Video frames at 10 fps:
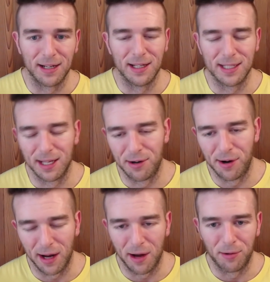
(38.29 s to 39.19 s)

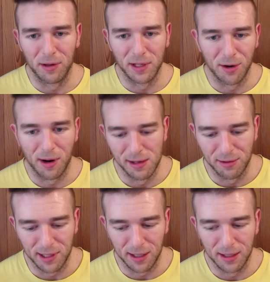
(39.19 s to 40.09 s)
considering I don't really know how you
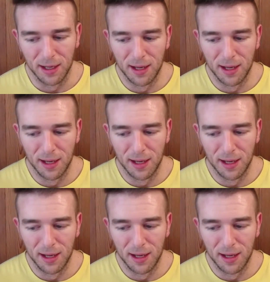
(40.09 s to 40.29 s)
can